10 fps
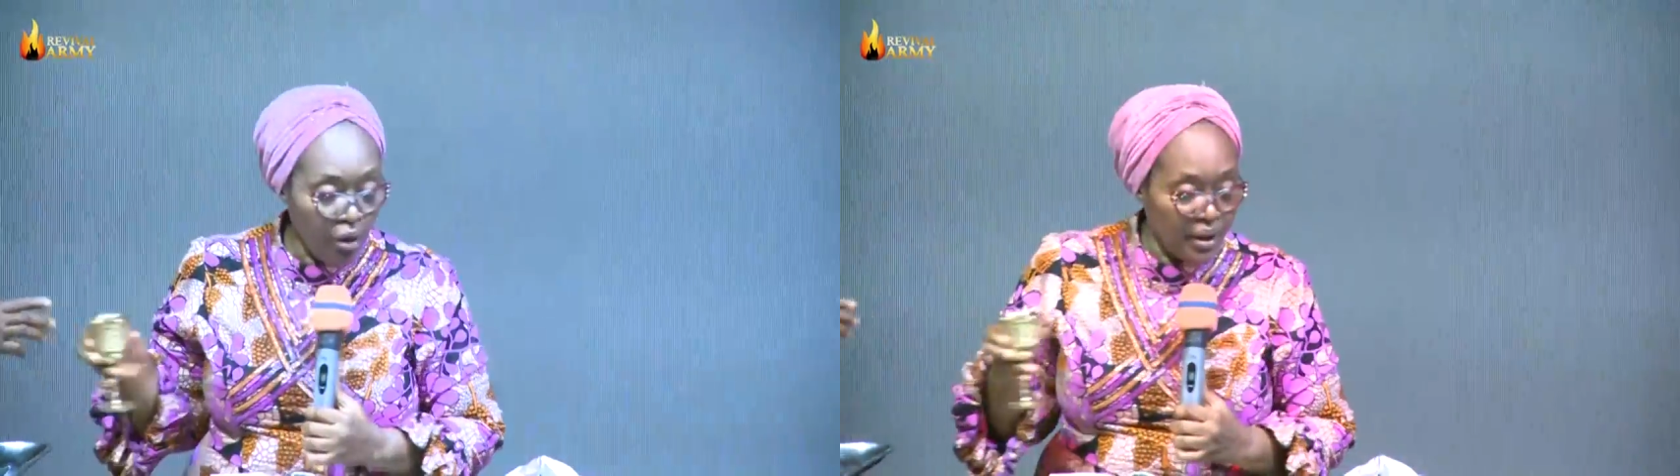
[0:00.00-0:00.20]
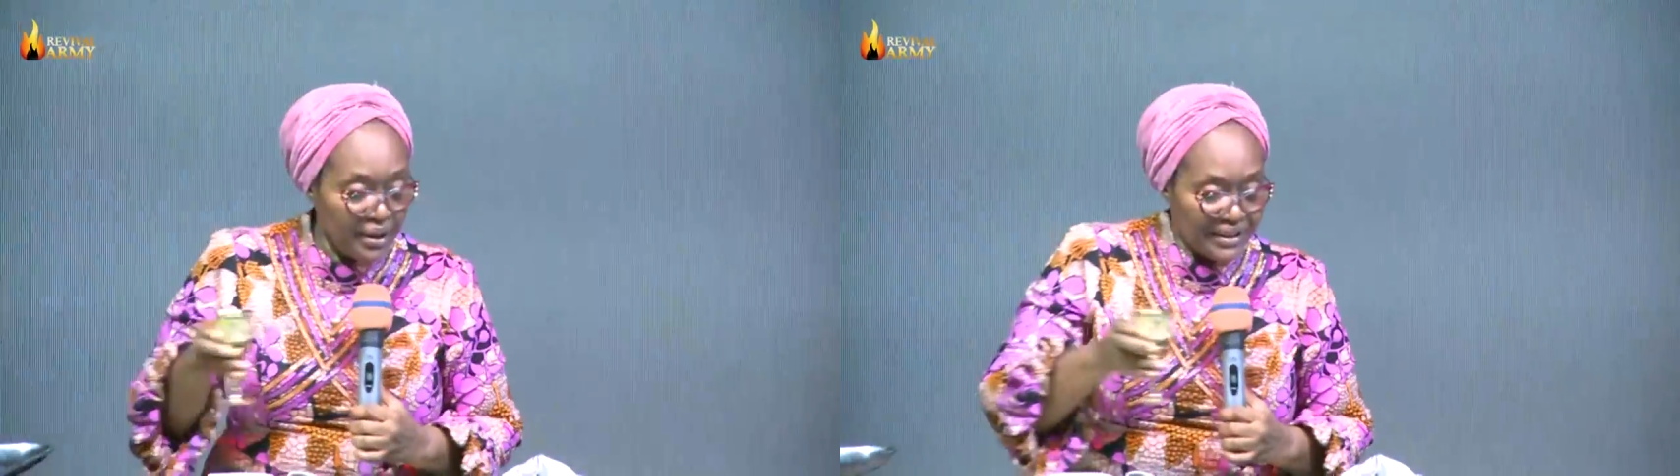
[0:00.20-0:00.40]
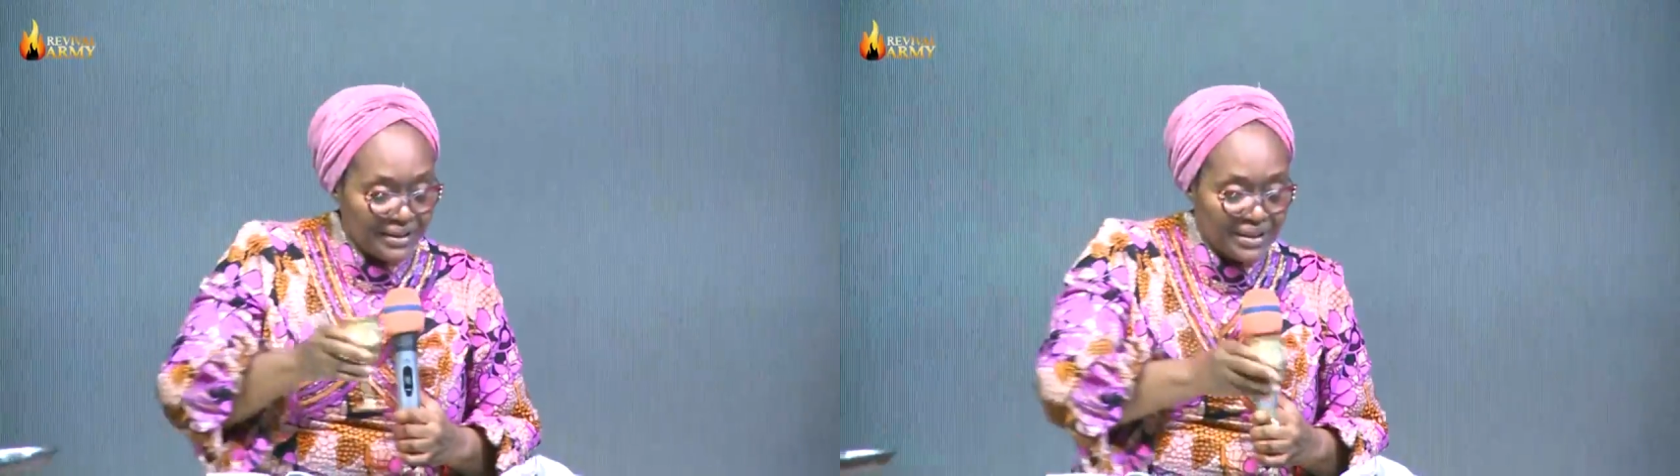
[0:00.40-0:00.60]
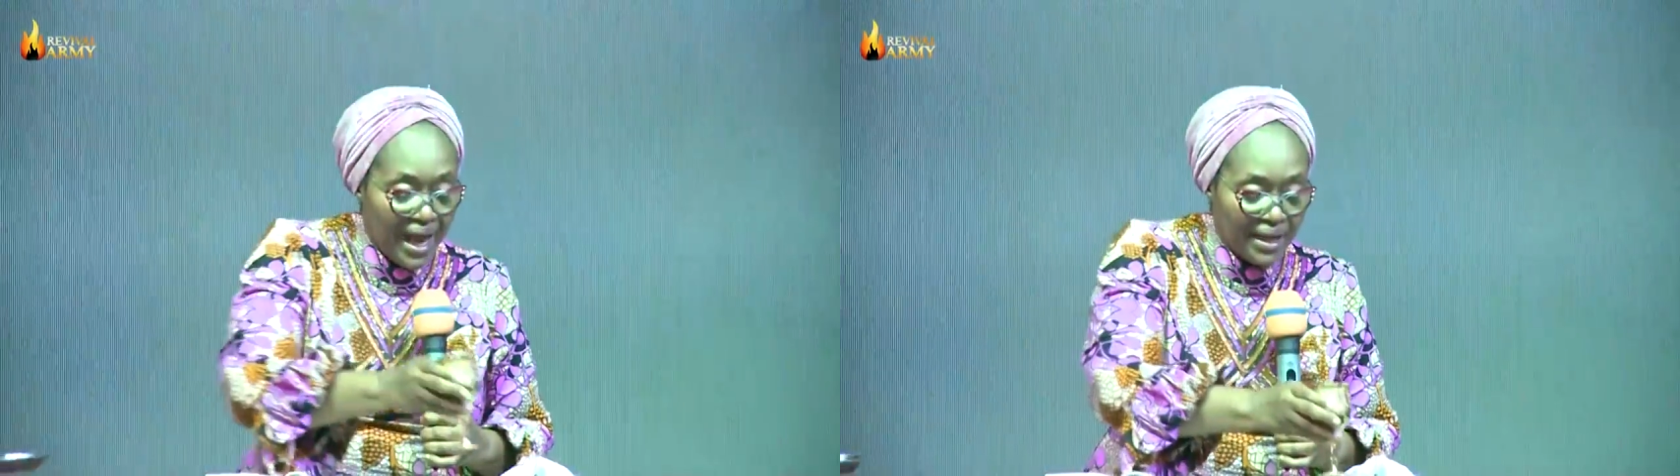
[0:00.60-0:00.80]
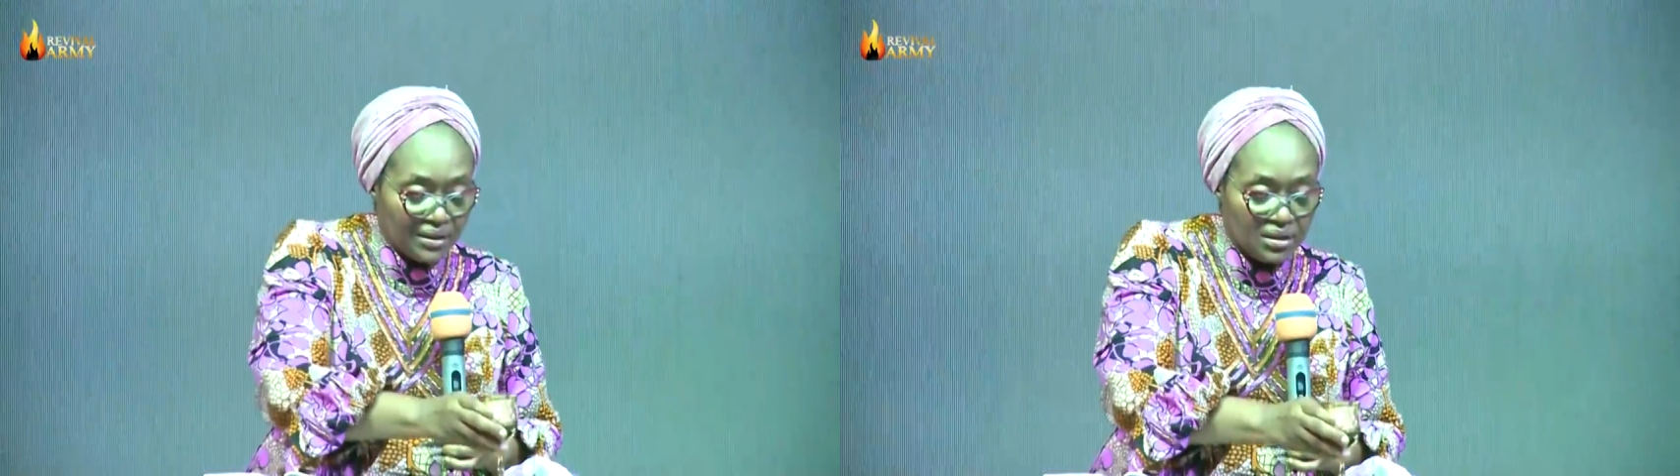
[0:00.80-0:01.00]
who
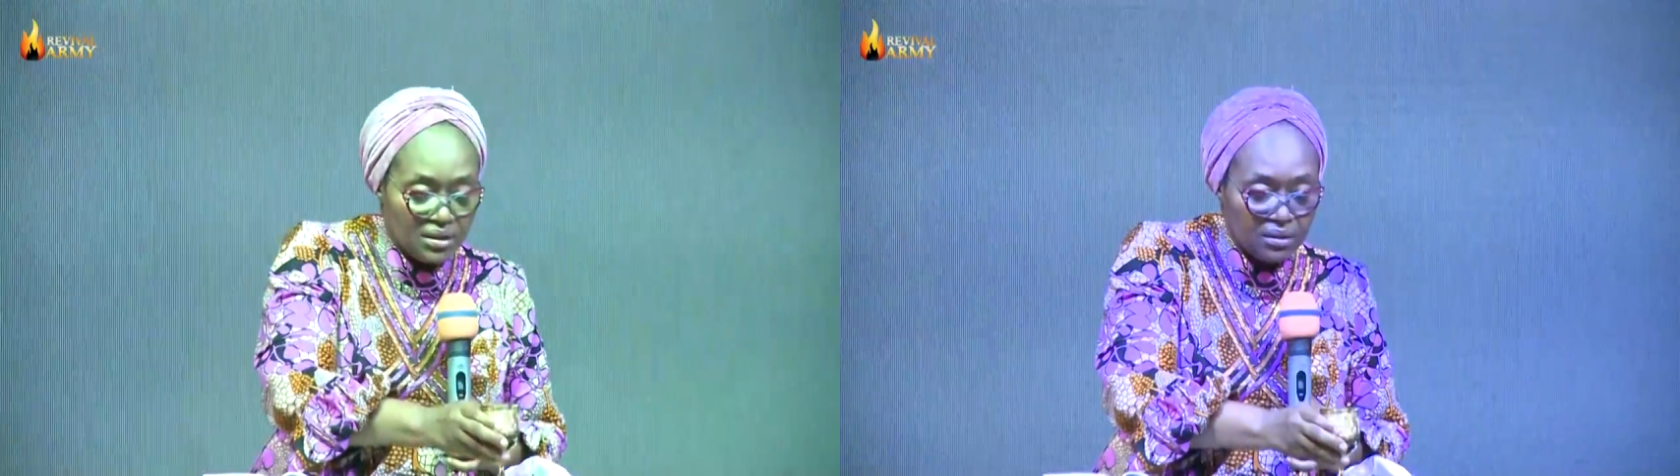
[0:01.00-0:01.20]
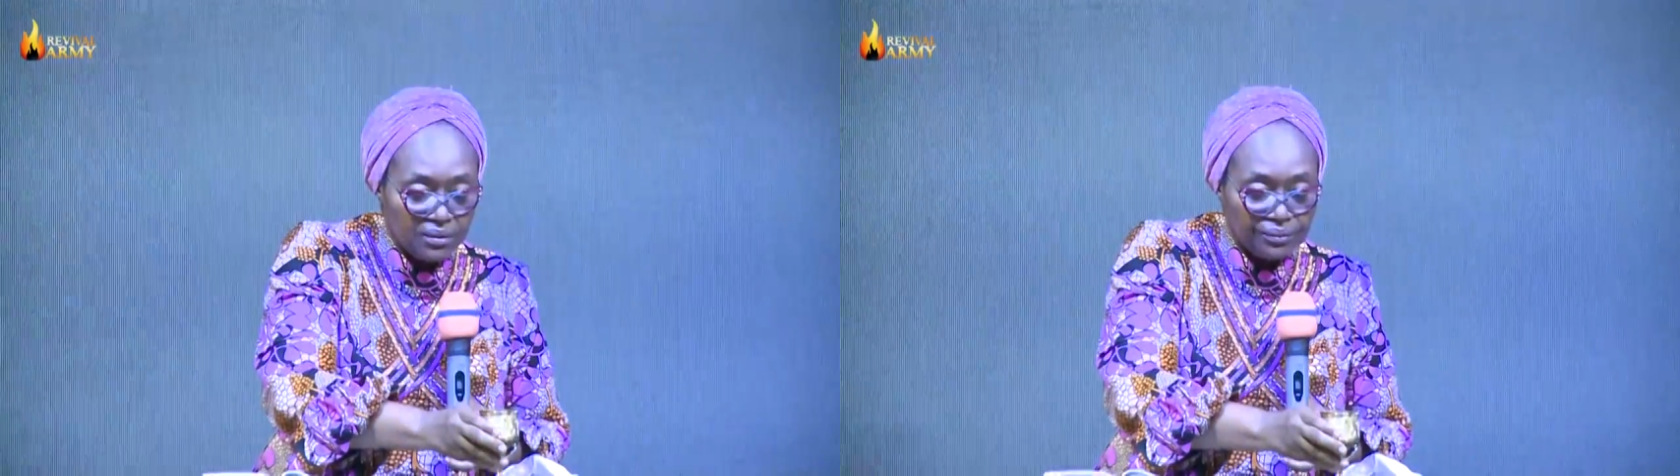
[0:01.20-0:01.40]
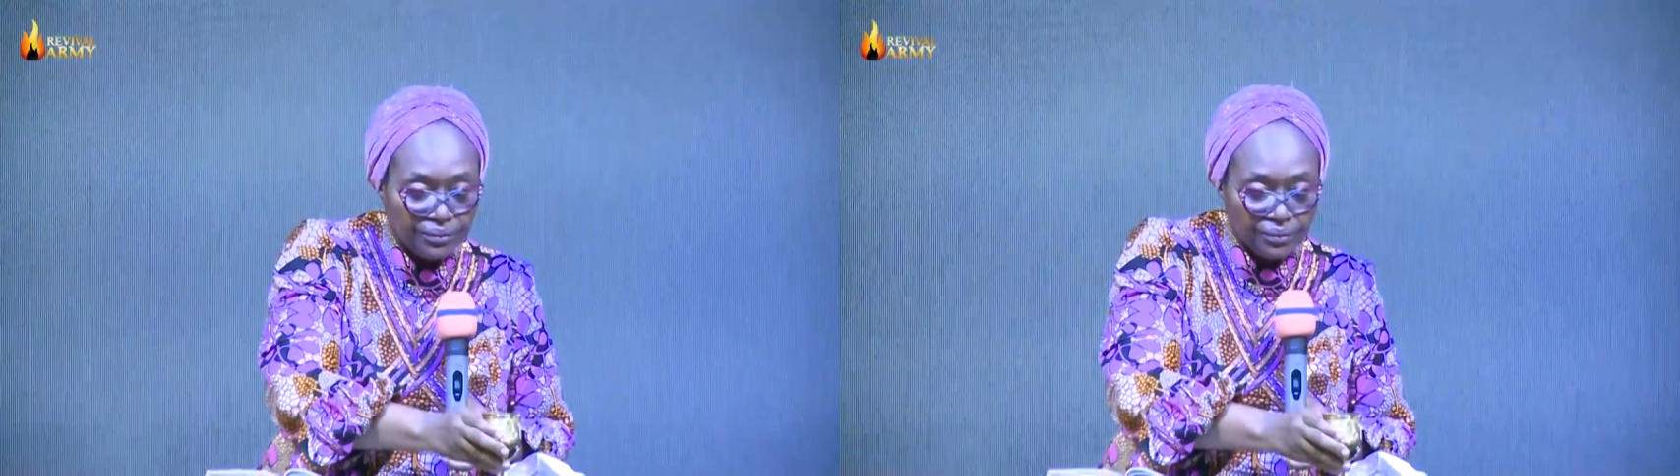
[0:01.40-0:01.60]
understand,